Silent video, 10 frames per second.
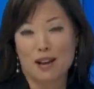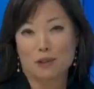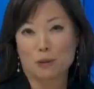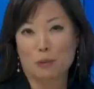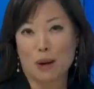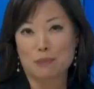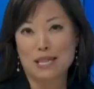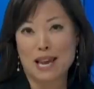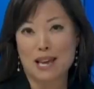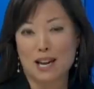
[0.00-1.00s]
Through Prop
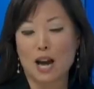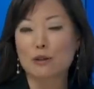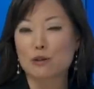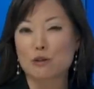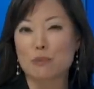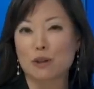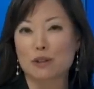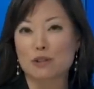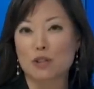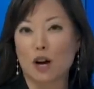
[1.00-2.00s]
10, hundreds of
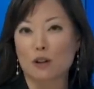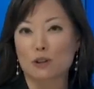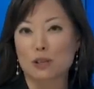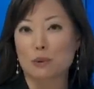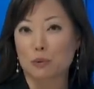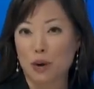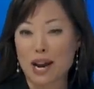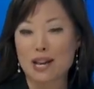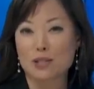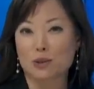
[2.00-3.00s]
millions of dollars has been
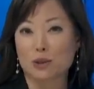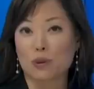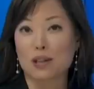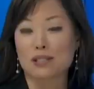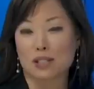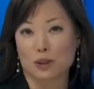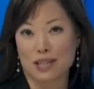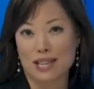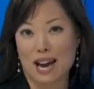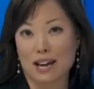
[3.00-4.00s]
raised through a
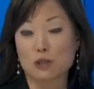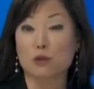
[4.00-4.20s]
cigarette tax,